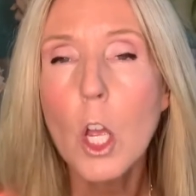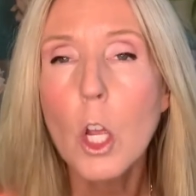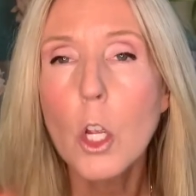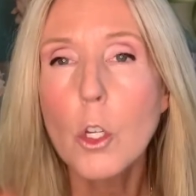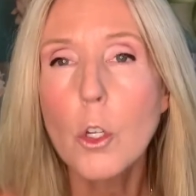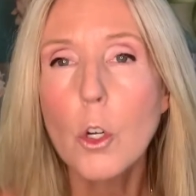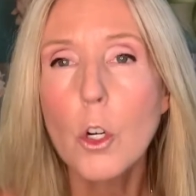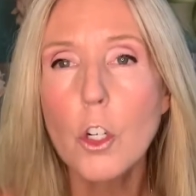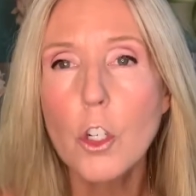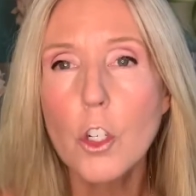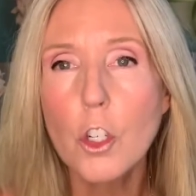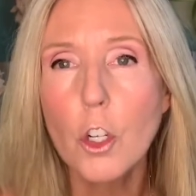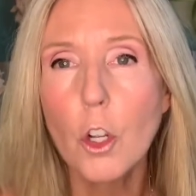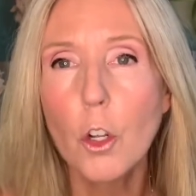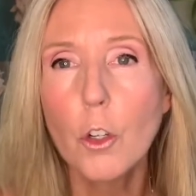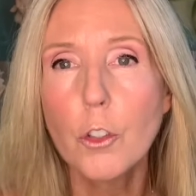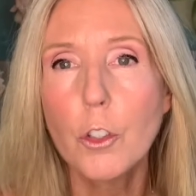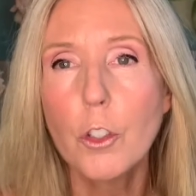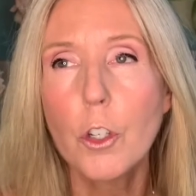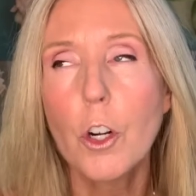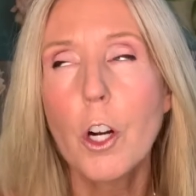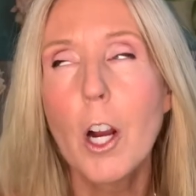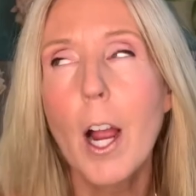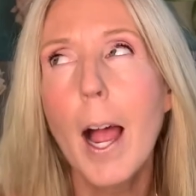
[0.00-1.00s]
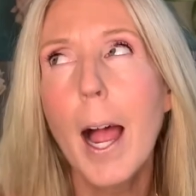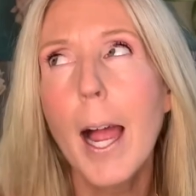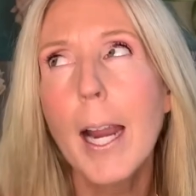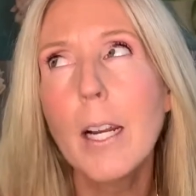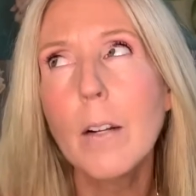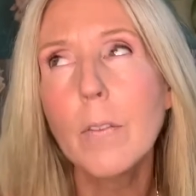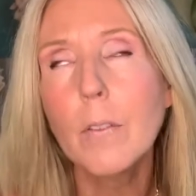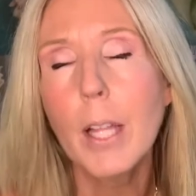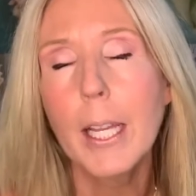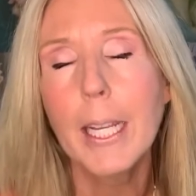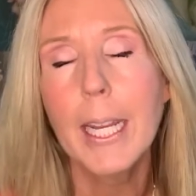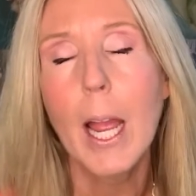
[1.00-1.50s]
Your children are kind
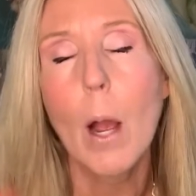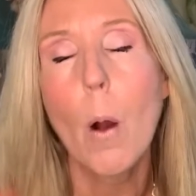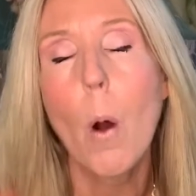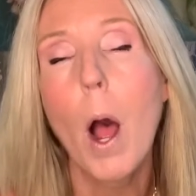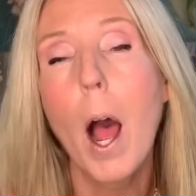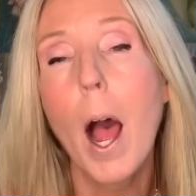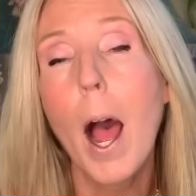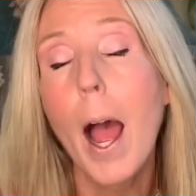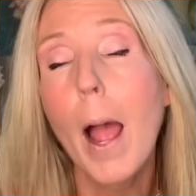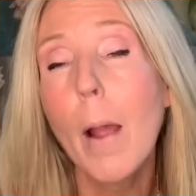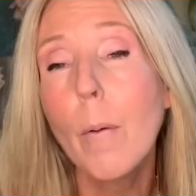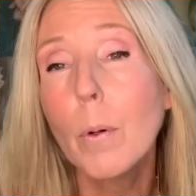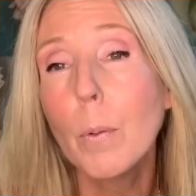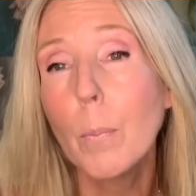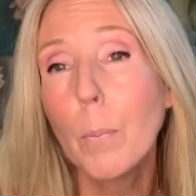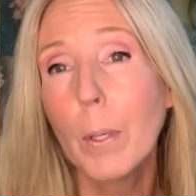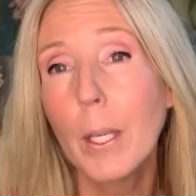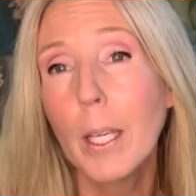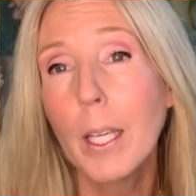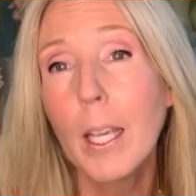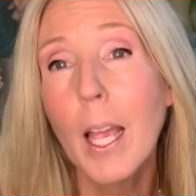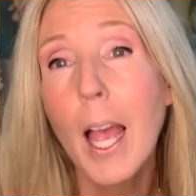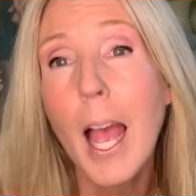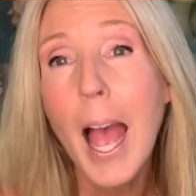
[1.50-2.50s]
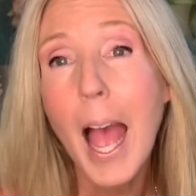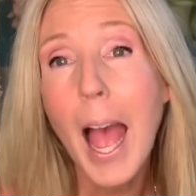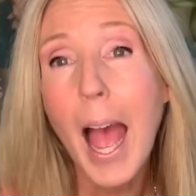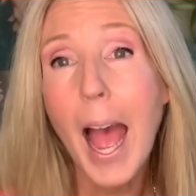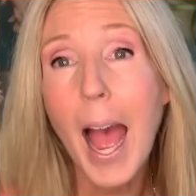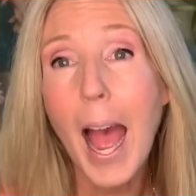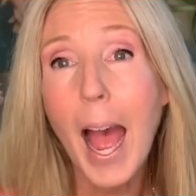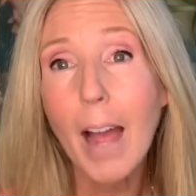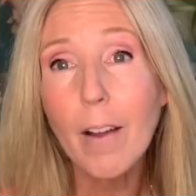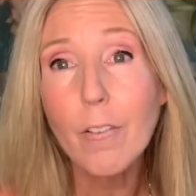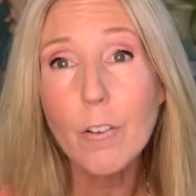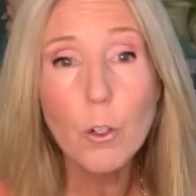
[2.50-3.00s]
of like how I would be
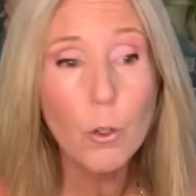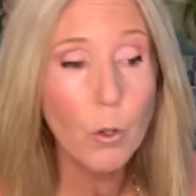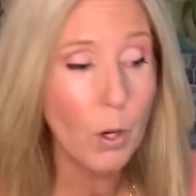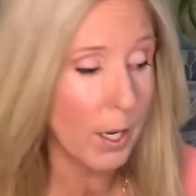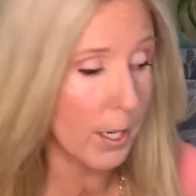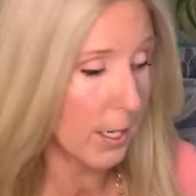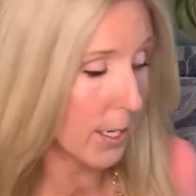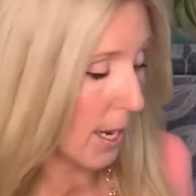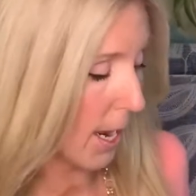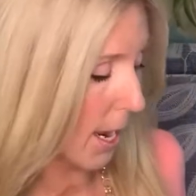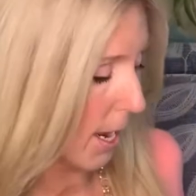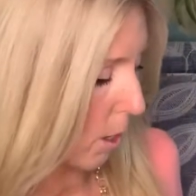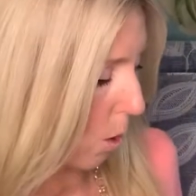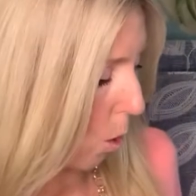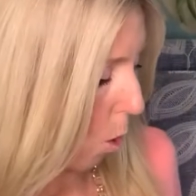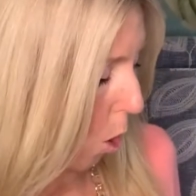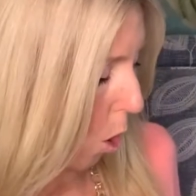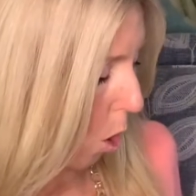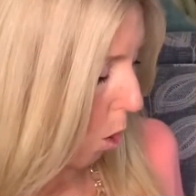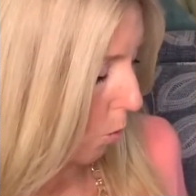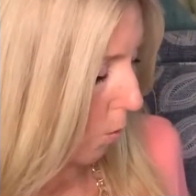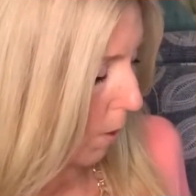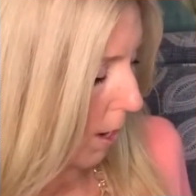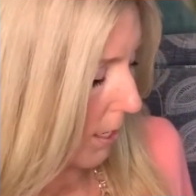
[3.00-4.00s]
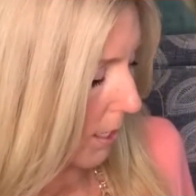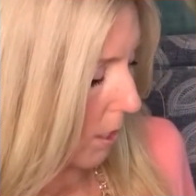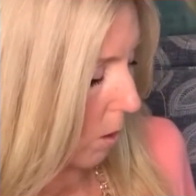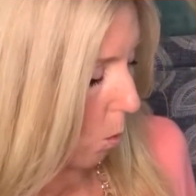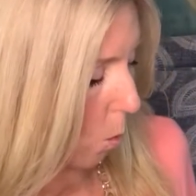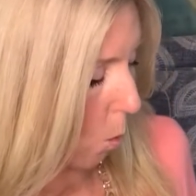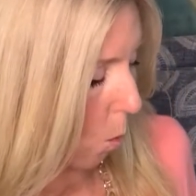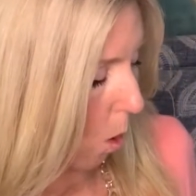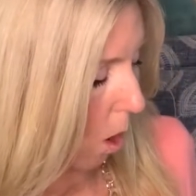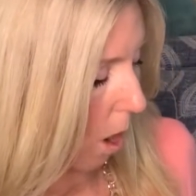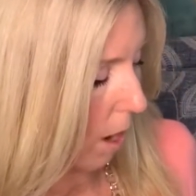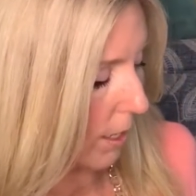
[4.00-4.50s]
after a day already
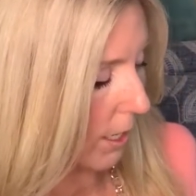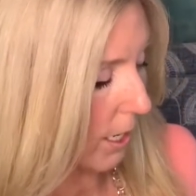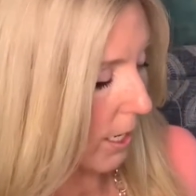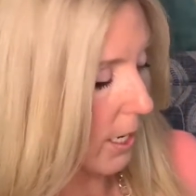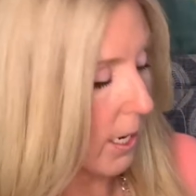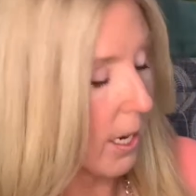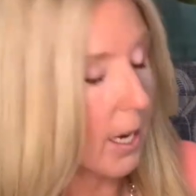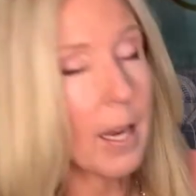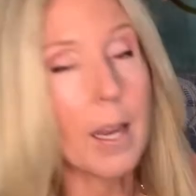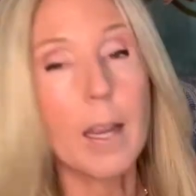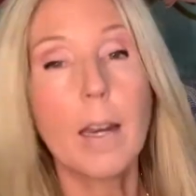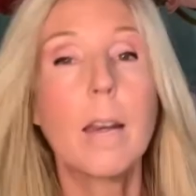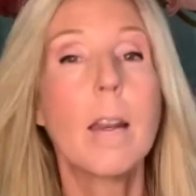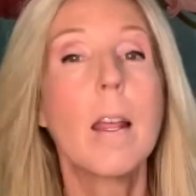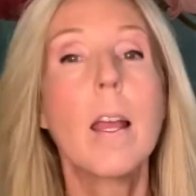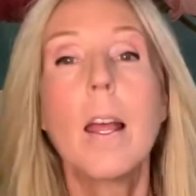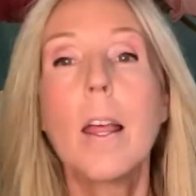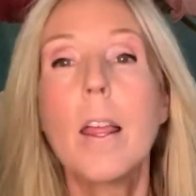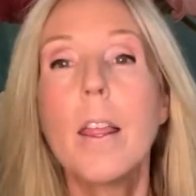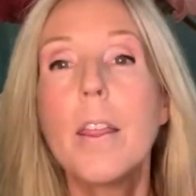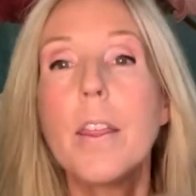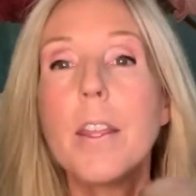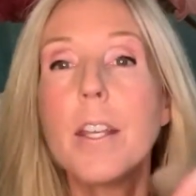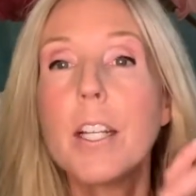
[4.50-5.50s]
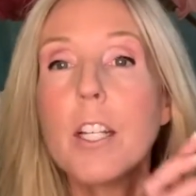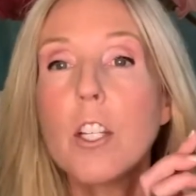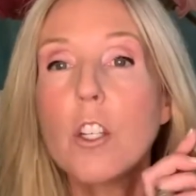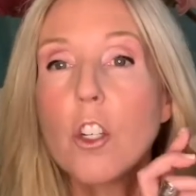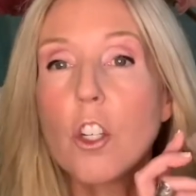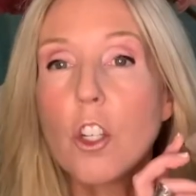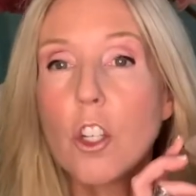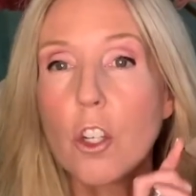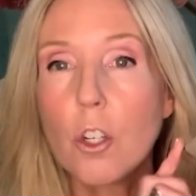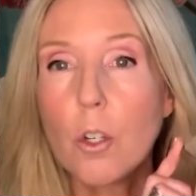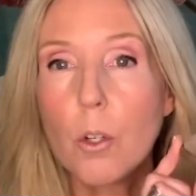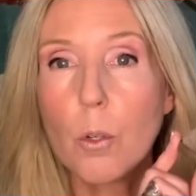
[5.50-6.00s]
walking in these
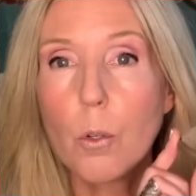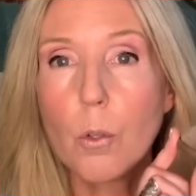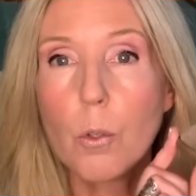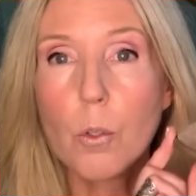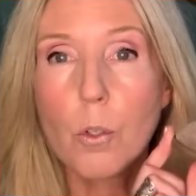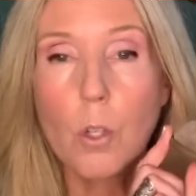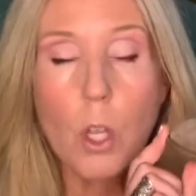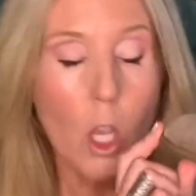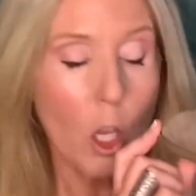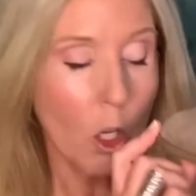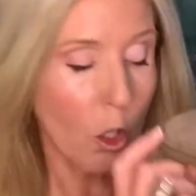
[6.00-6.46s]
shoes.